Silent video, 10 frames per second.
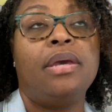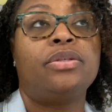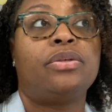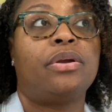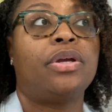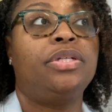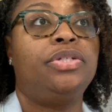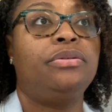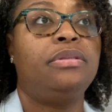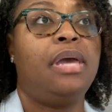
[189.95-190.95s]
So they're going
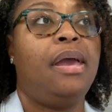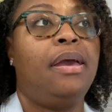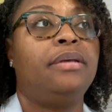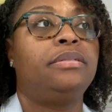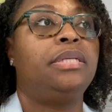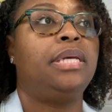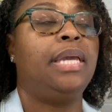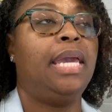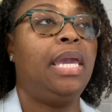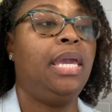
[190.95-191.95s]
to do that.
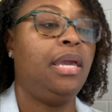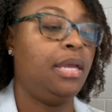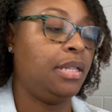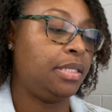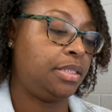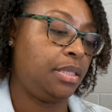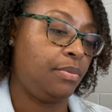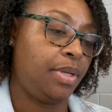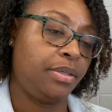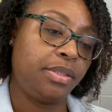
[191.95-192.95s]
And let's see,
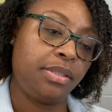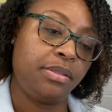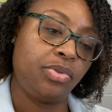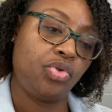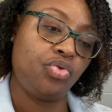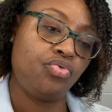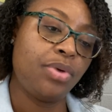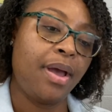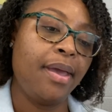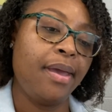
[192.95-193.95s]
what else do
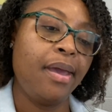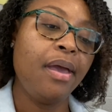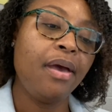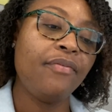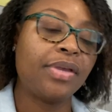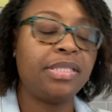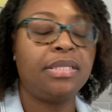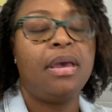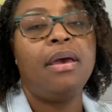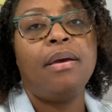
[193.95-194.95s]
I have? Because
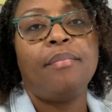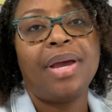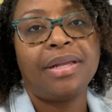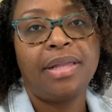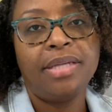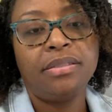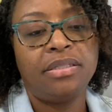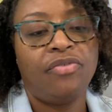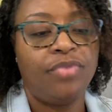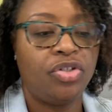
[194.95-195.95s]
my classes
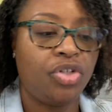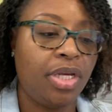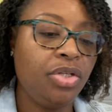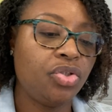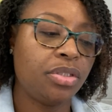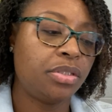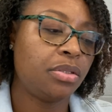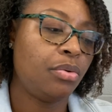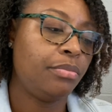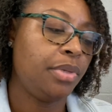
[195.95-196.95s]
have been changing
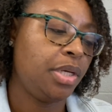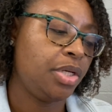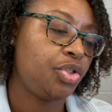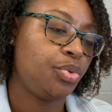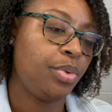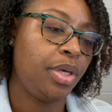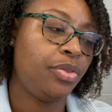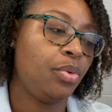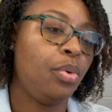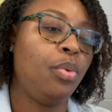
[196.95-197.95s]
so much with
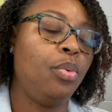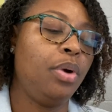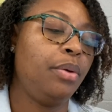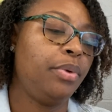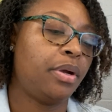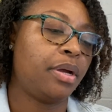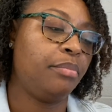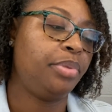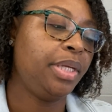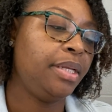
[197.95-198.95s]
what we're
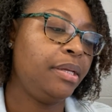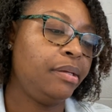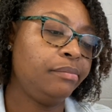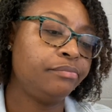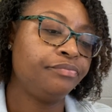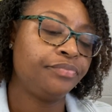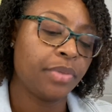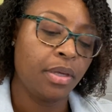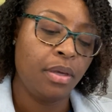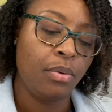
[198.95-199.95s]
completing,
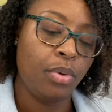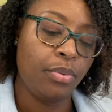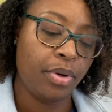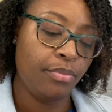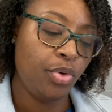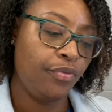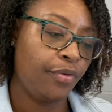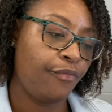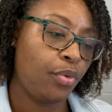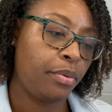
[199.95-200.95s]
what we're moving
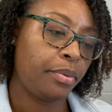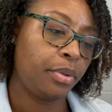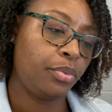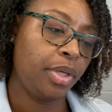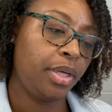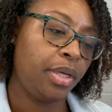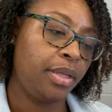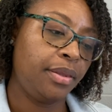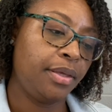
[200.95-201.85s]
forward with.